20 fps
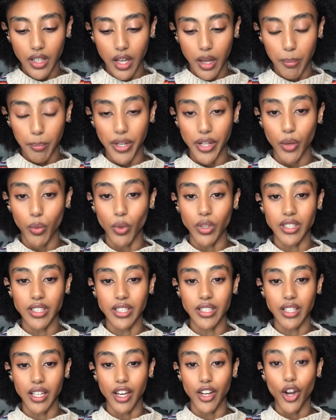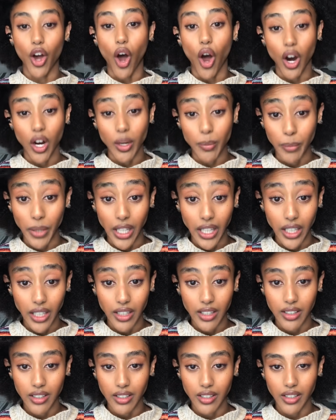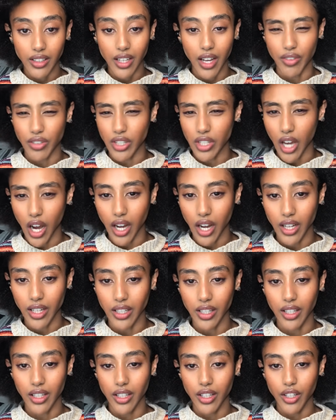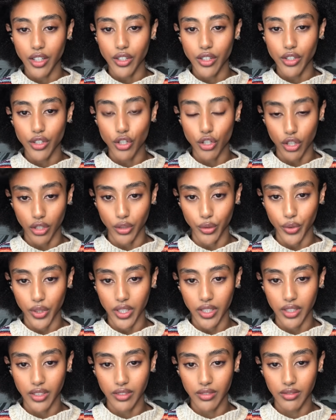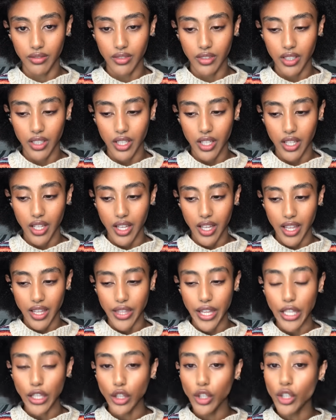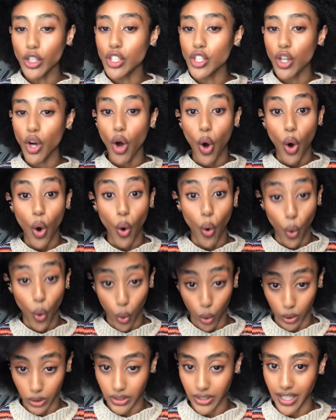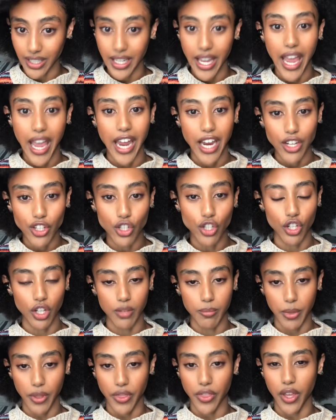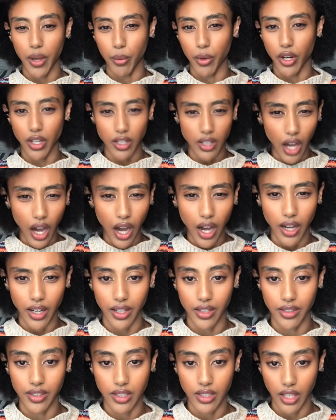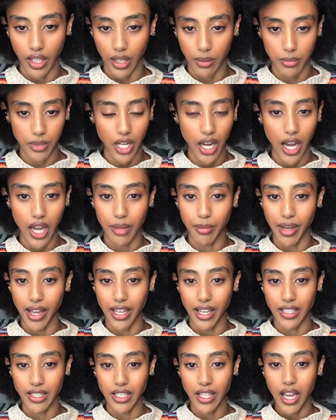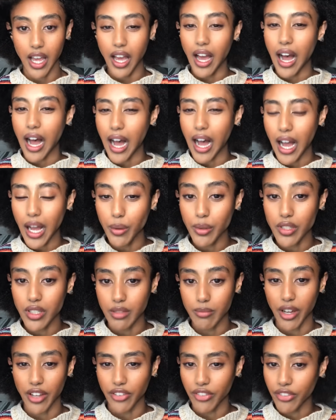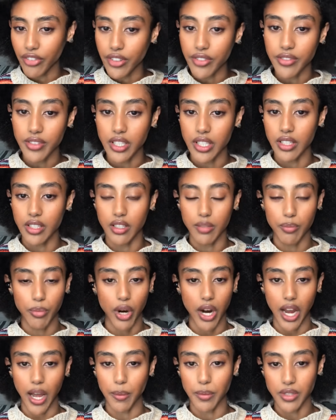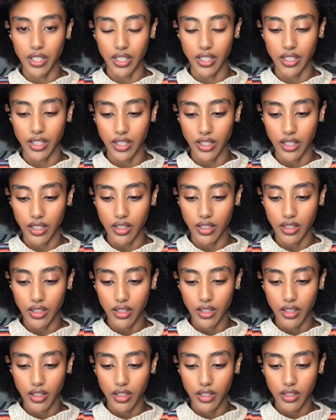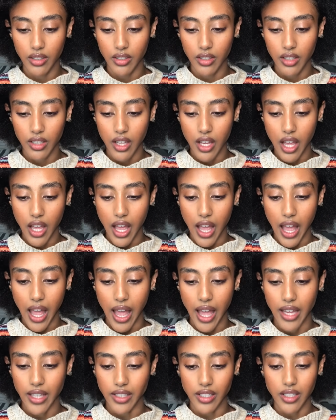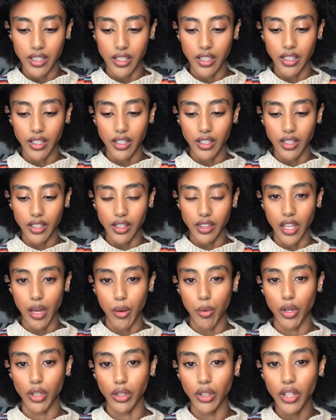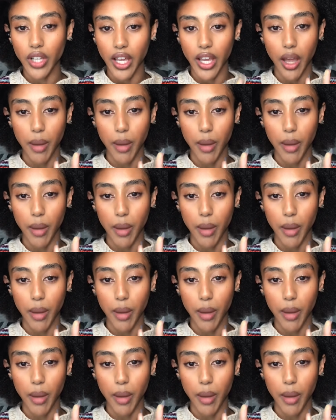but it was an army of young children. They looked old and ancient, but they were young at the same time, and I was in my 50s, perhaps 60s. And they were looking